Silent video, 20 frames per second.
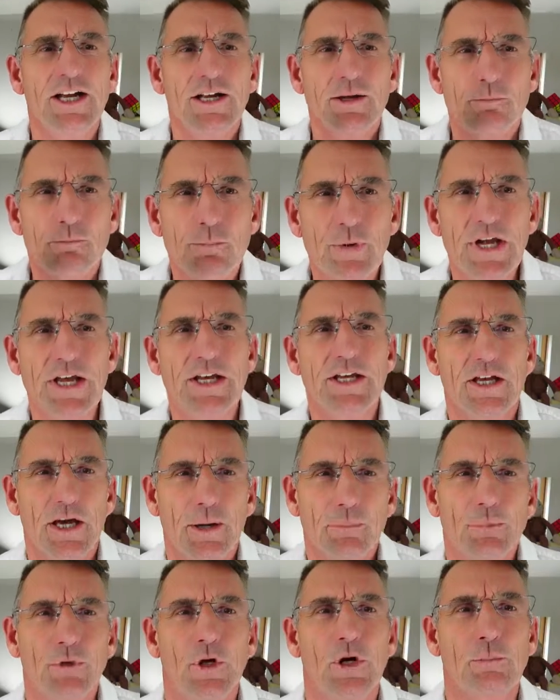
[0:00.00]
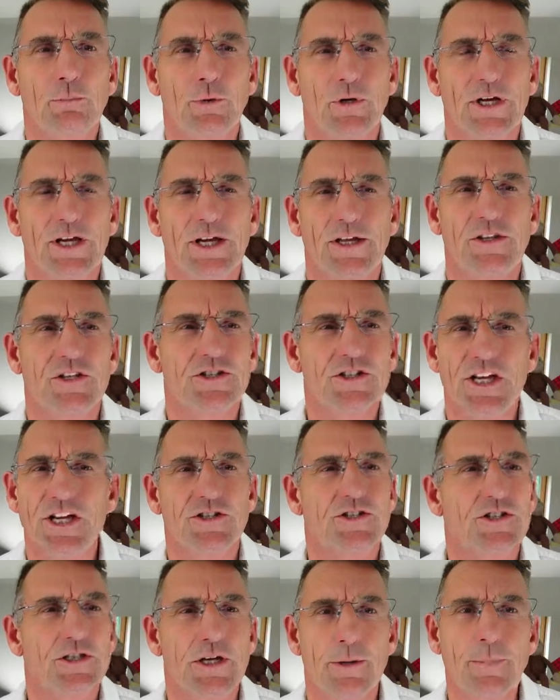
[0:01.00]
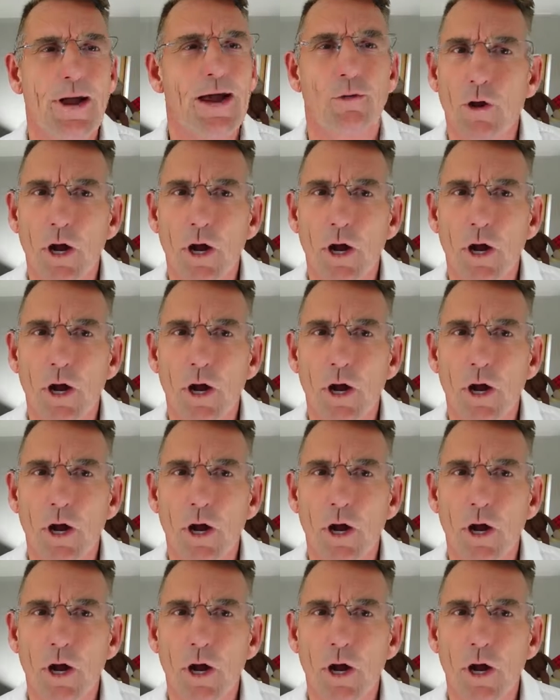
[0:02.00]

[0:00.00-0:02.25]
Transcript: Be appropriate here. This isn't about